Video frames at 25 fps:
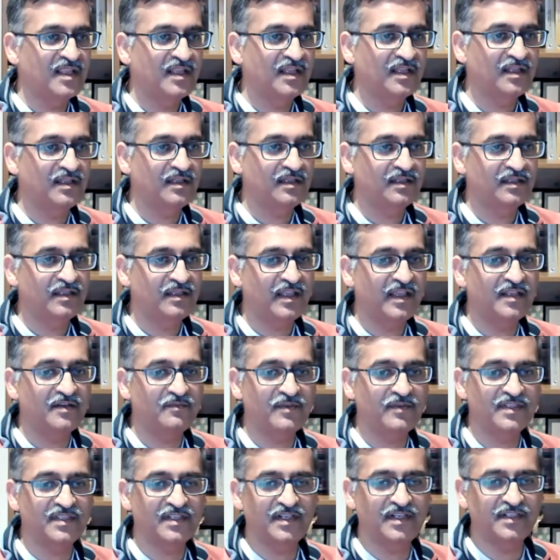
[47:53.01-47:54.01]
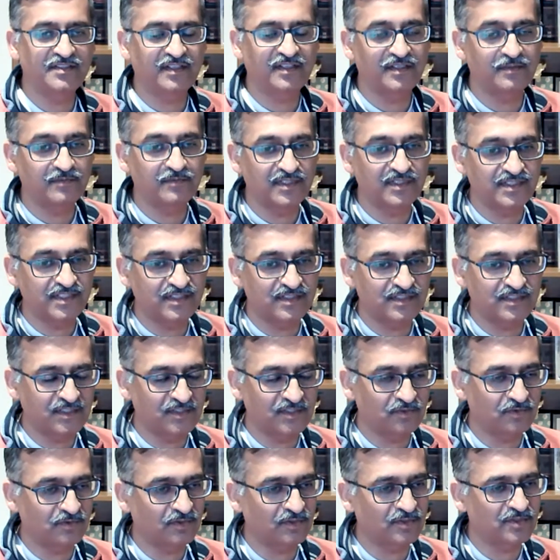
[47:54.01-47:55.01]
and whether it's an emergency
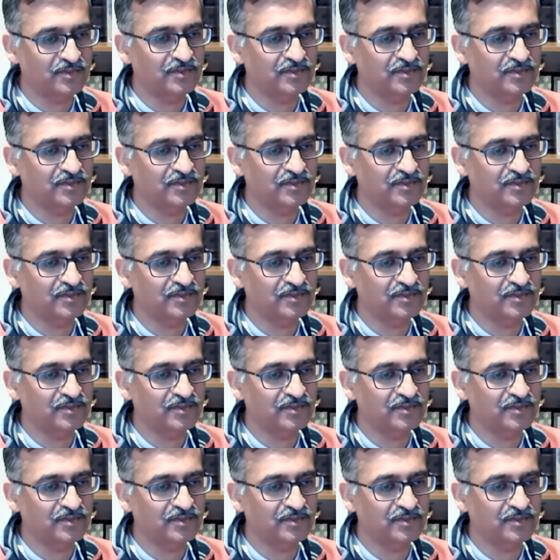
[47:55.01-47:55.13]
or not.